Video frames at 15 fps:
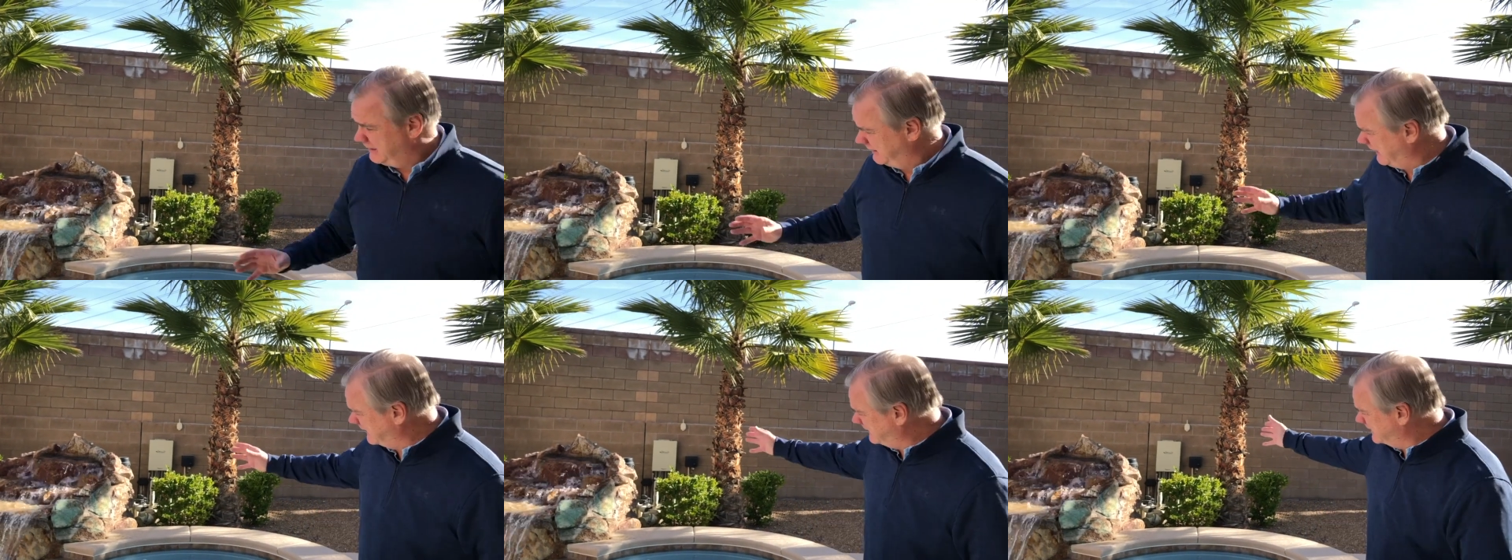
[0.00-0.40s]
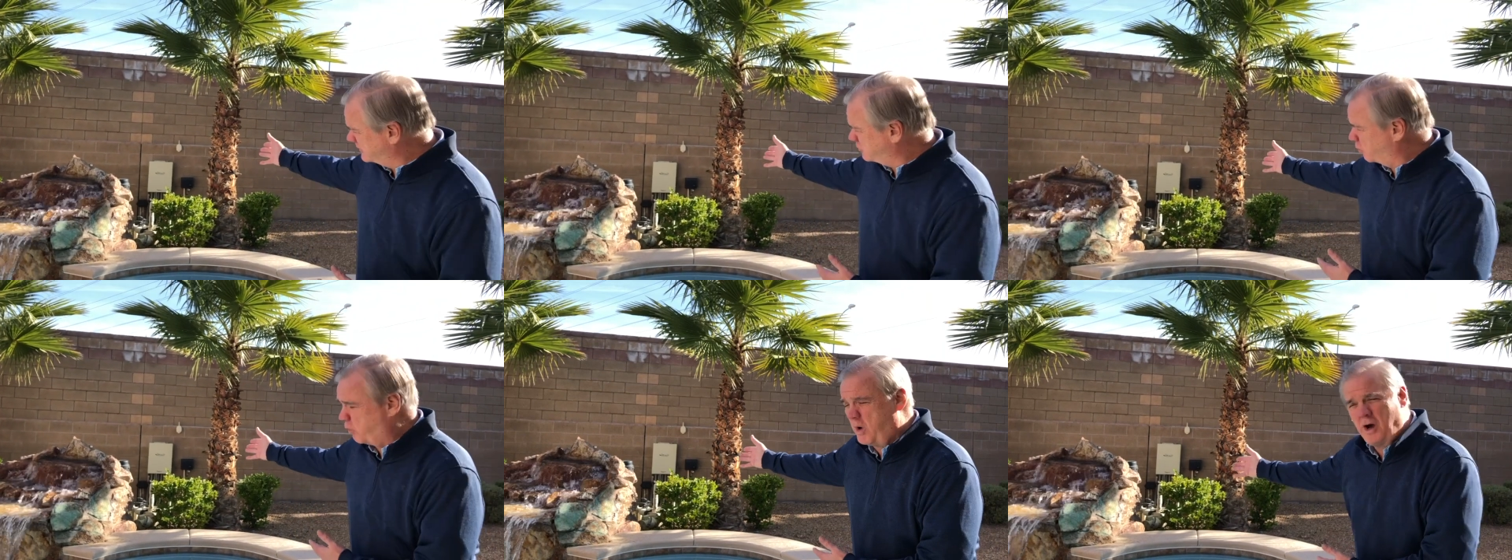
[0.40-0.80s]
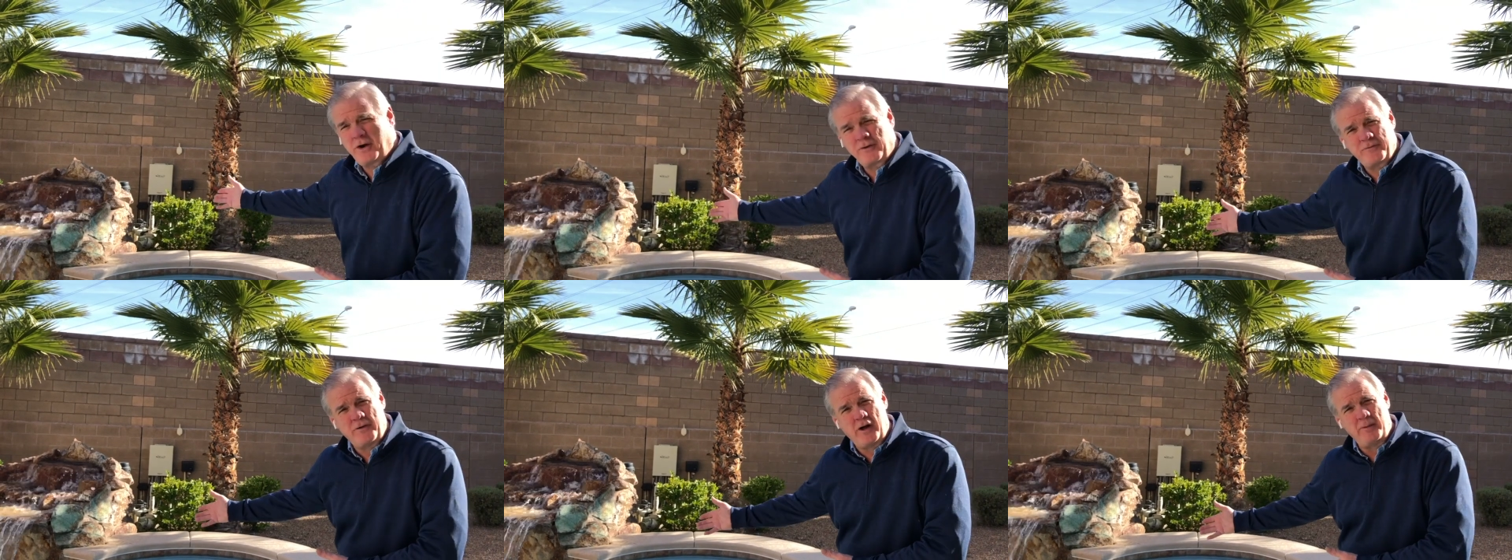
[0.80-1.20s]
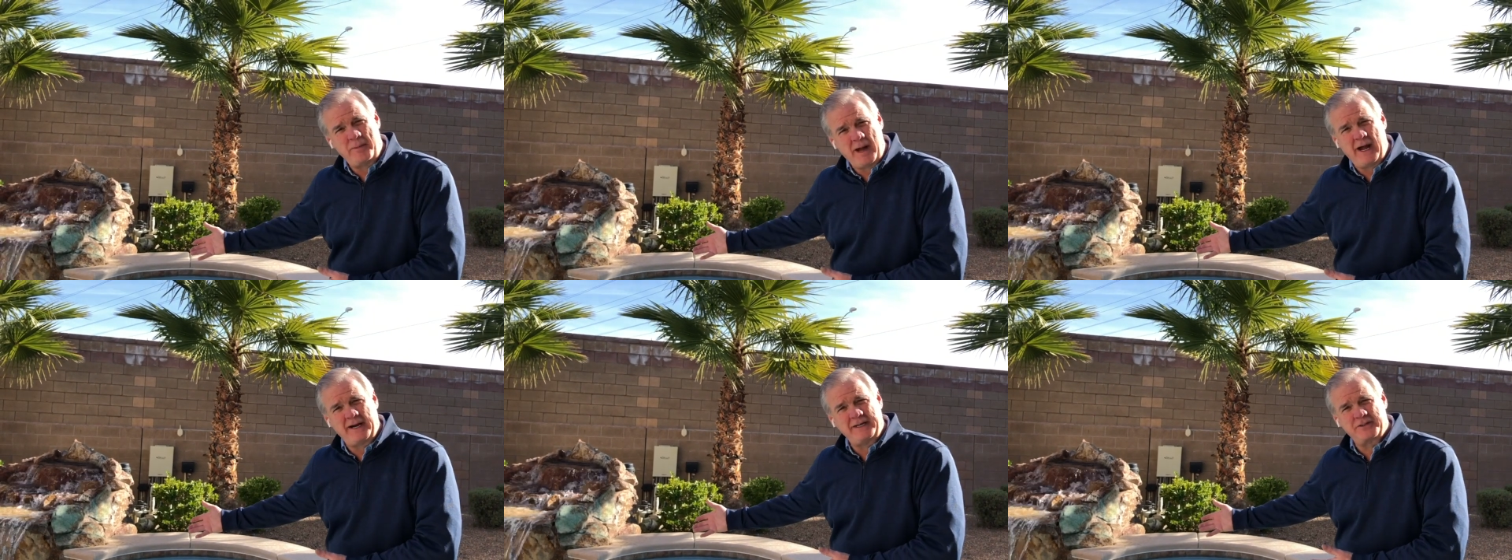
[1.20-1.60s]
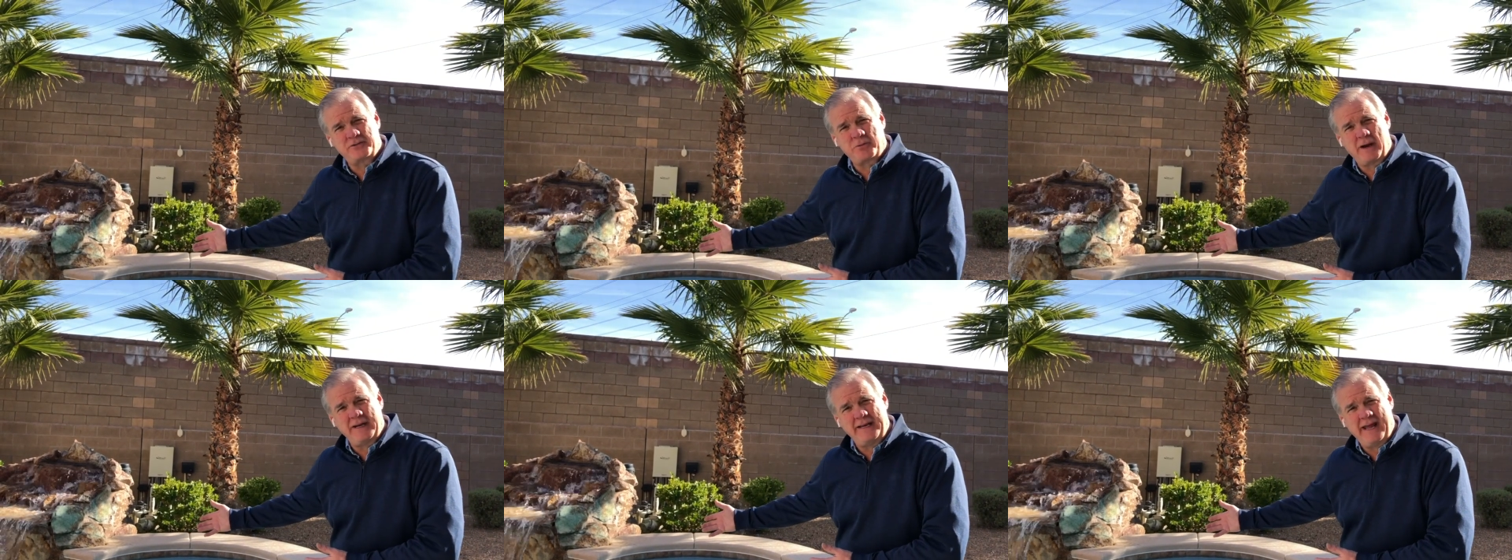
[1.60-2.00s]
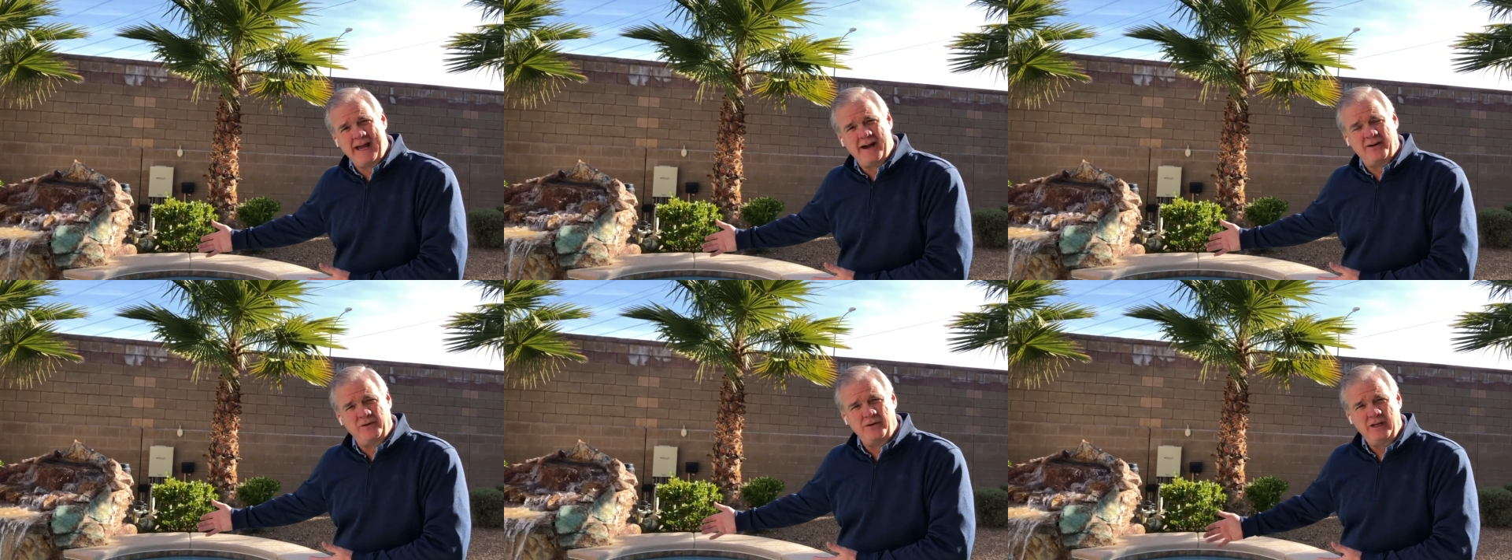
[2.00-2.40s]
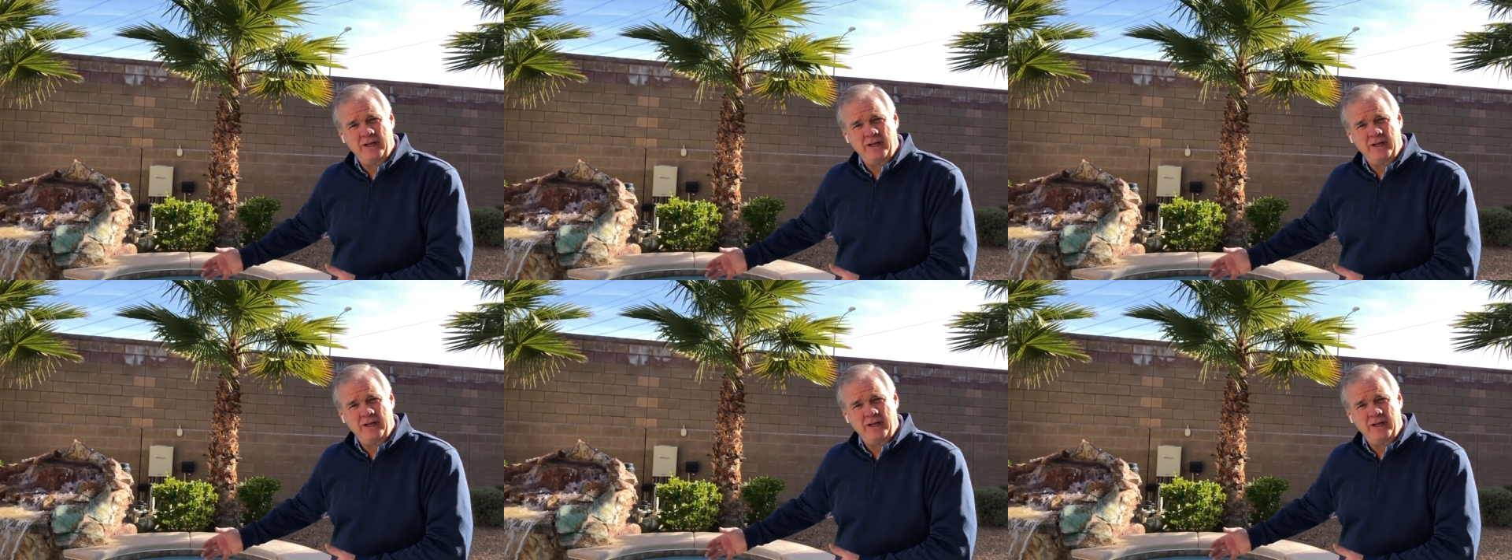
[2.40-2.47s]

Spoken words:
like this waterfall behind us right now,